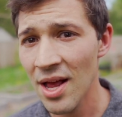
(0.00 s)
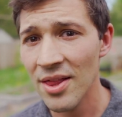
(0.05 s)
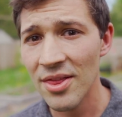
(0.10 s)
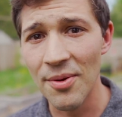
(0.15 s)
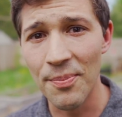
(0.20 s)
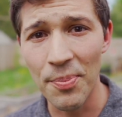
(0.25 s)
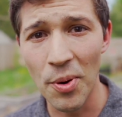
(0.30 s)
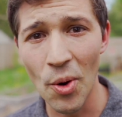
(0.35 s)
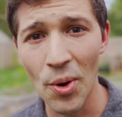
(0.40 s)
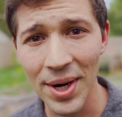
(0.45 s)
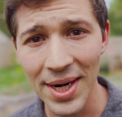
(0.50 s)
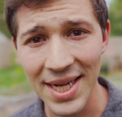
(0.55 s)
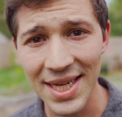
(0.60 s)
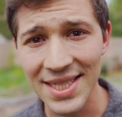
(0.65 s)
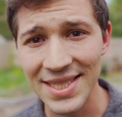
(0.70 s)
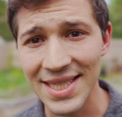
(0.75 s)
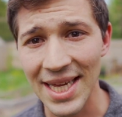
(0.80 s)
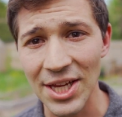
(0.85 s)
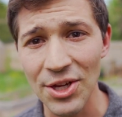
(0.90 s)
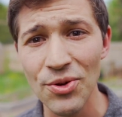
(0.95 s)
The point
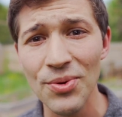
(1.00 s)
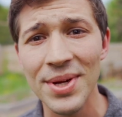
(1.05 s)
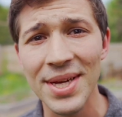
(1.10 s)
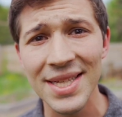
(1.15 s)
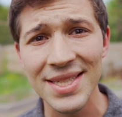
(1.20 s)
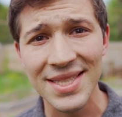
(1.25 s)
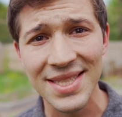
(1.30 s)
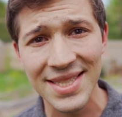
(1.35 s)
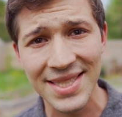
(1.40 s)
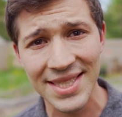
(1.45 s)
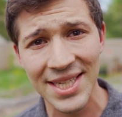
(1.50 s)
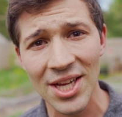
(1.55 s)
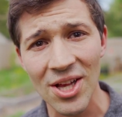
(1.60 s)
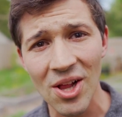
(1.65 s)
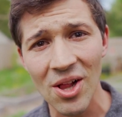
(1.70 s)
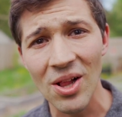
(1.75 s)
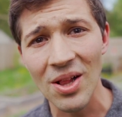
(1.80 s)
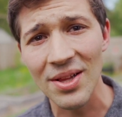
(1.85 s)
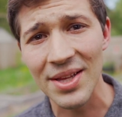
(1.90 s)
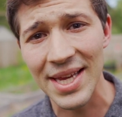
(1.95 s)
is that you can
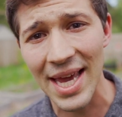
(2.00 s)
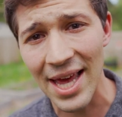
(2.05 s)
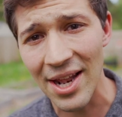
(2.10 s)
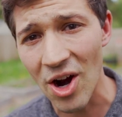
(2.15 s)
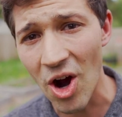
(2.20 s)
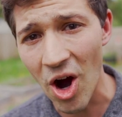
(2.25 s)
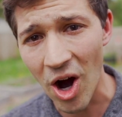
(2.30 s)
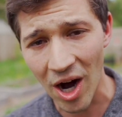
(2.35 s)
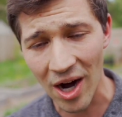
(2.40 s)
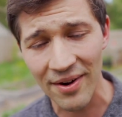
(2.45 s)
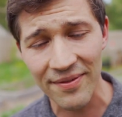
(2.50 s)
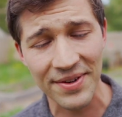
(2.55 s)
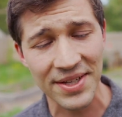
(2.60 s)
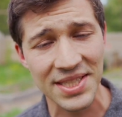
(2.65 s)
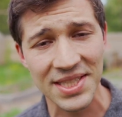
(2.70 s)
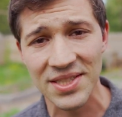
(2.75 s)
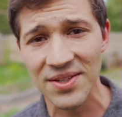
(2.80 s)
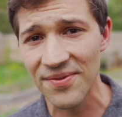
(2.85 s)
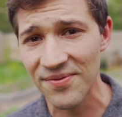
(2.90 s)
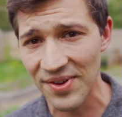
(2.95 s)
still get
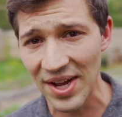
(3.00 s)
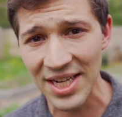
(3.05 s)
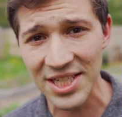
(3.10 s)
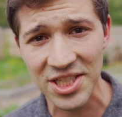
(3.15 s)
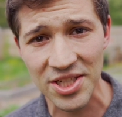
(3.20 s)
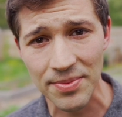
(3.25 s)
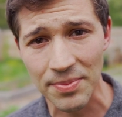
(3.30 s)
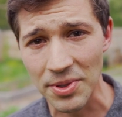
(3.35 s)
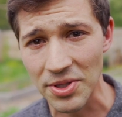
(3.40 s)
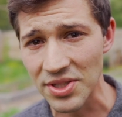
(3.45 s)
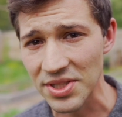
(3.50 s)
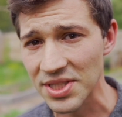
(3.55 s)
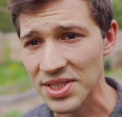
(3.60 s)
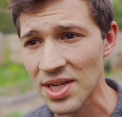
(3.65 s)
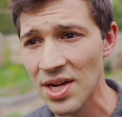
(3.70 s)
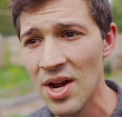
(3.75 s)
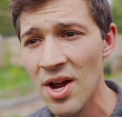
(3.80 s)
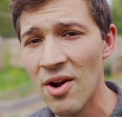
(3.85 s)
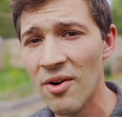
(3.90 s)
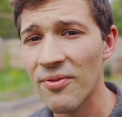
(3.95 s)
harvests of
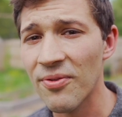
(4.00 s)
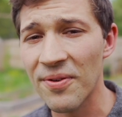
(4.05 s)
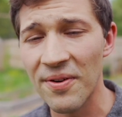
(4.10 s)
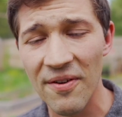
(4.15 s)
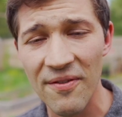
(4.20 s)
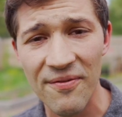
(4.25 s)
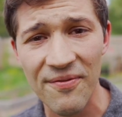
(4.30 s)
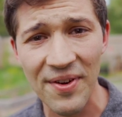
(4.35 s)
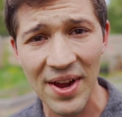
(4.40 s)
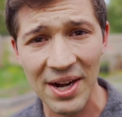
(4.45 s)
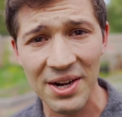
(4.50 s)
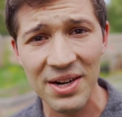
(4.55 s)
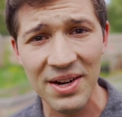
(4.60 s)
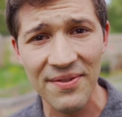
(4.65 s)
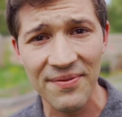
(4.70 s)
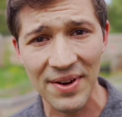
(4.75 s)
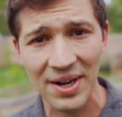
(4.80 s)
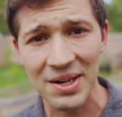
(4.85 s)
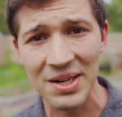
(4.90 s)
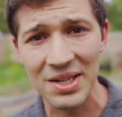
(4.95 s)
vegetables for a very,
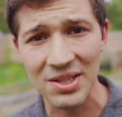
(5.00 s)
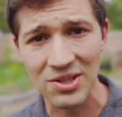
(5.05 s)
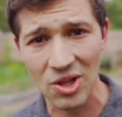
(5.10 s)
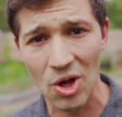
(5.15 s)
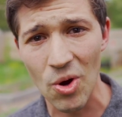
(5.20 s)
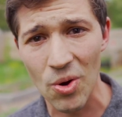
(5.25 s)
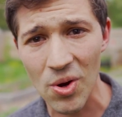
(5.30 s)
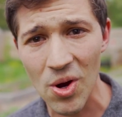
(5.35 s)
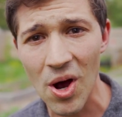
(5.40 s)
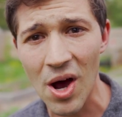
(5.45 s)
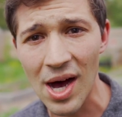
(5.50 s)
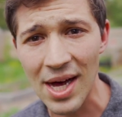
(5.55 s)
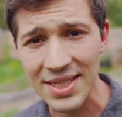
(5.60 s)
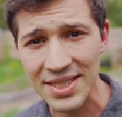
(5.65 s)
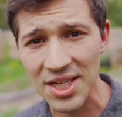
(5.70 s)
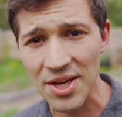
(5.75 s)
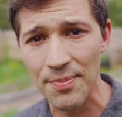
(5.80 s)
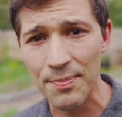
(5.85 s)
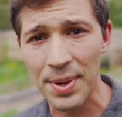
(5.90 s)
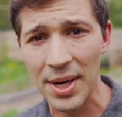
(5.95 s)
very low
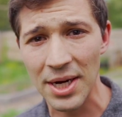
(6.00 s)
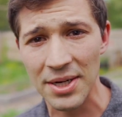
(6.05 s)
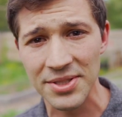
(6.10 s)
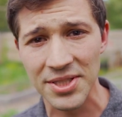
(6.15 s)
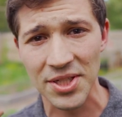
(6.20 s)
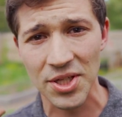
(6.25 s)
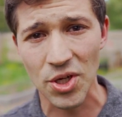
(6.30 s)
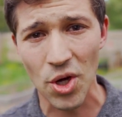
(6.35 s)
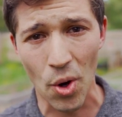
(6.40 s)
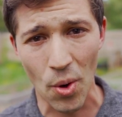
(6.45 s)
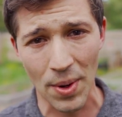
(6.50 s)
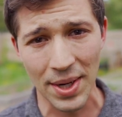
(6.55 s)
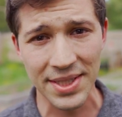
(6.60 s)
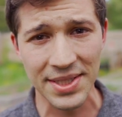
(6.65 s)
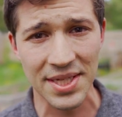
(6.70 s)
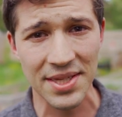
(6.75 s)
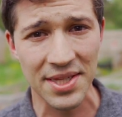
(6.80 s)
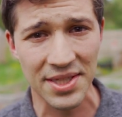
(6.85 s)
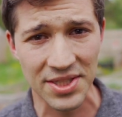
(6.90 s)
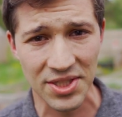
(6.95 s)
cost compared to going
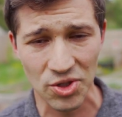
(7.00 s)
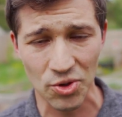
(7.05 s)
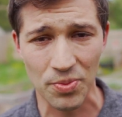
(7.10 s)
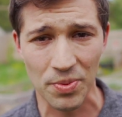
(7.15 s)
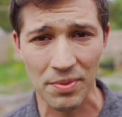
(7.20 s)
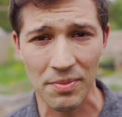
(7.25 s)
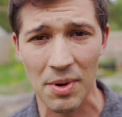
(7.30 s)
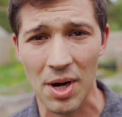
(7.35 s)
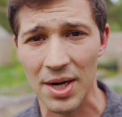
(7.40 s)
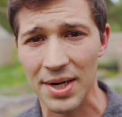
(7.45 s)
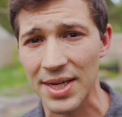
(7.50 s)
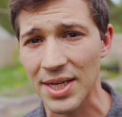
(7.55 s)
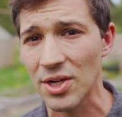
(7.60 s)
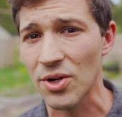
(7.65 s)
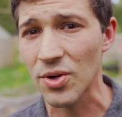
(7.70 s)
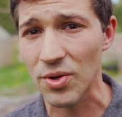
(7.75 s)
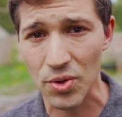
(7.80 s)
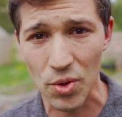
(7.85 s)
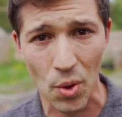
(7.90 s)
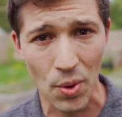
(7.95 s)
to the supermarket
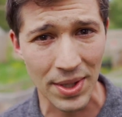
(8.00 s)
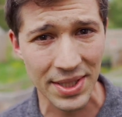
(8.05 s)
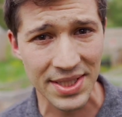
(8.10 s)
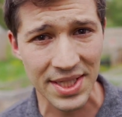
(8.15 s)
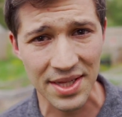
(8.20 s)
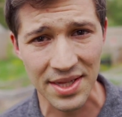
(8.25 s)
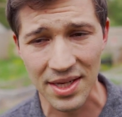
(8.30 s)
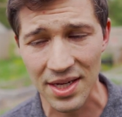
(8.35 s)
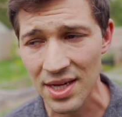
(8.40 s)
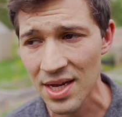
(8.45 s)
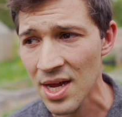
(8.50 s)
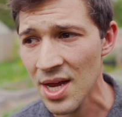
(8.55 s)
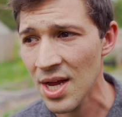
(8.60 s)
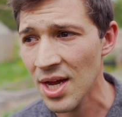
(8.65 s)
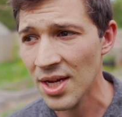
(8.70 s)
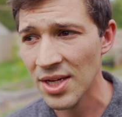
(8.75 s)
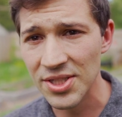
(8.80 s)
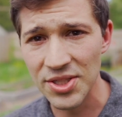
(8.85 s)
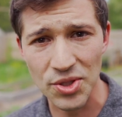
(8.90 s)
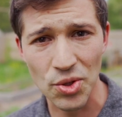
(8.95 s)
or going to the
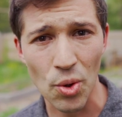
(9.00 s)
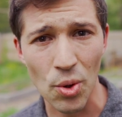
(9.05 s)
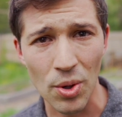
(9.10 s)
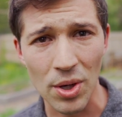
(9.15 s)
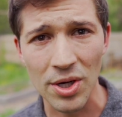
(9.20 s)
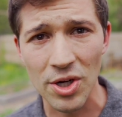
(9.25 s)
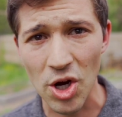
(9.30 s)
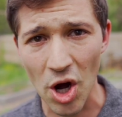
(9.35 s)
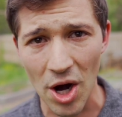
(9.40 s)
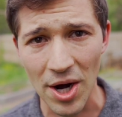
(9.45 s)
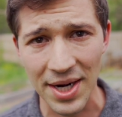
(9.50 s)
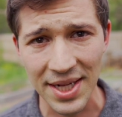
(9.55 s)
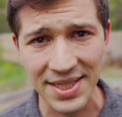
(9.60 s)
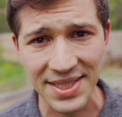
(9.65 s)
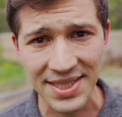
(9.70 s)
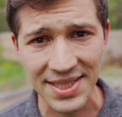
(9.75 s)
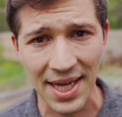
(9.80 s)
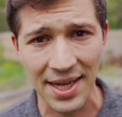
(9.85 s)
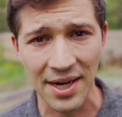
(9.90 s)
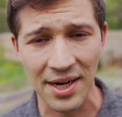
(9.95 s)
store garden
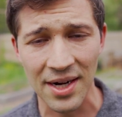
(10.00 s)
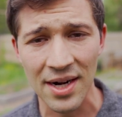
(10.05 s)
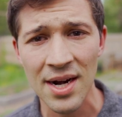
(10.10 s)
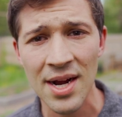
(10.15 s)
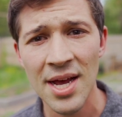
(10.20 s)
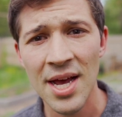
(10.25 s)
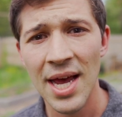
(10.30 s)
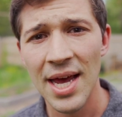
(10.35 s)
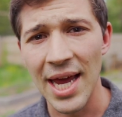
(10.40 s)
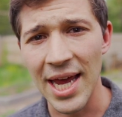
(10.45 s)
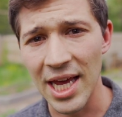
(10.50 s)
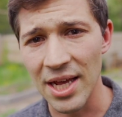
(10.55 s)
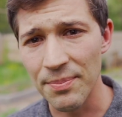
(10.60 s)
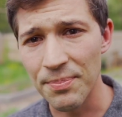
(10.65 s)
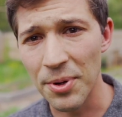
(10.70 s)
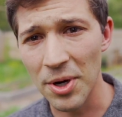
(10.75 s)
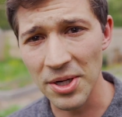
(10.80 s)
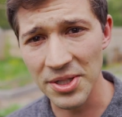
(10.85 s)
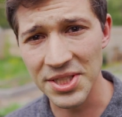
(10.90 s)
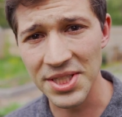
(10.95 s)
center and
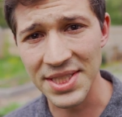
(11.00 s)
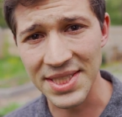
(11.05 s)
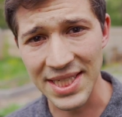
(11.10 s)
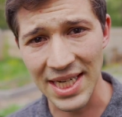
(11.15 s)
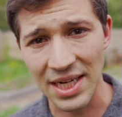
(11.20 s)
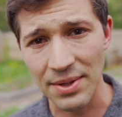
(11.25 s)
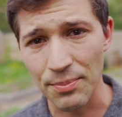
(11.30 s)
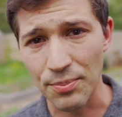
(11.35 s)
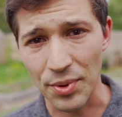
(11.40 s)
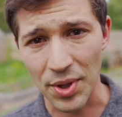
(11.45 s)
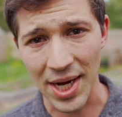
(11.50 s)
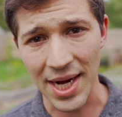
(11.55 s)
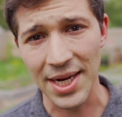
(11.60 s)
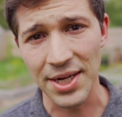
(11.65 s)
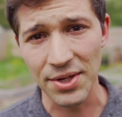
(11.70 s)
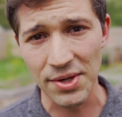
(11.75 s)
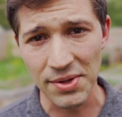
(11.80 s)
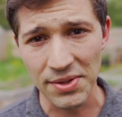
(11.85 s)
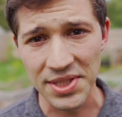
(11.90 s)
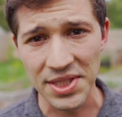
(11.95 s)
purchasing
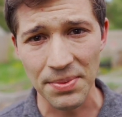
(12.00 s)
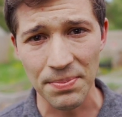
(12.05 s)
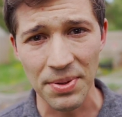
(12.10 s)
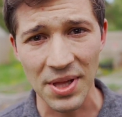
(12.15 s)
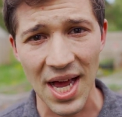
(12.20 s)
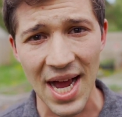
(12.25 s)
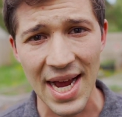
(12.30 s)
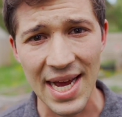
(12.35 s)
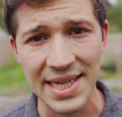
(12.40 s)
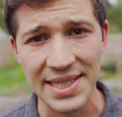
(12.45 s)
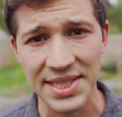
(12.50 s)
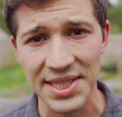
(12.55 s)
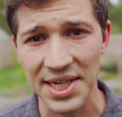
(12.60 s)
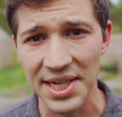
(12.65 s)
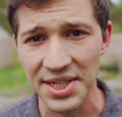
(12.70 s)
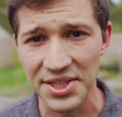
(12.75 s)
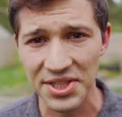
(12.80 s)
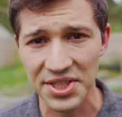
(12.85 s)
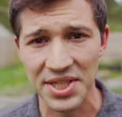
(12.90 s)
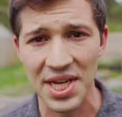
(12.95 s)
brand new supplies
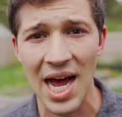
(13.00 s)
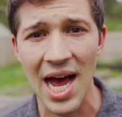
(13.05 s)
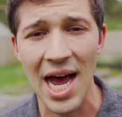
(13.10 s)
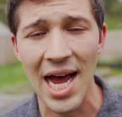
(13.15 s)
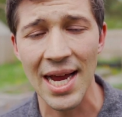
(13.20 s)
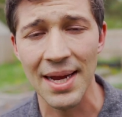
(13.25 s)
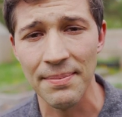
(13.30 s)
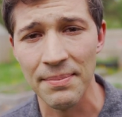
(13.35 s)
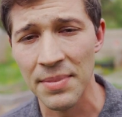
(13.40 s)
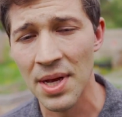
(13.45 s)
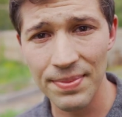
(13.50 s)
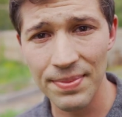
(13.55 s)
each time.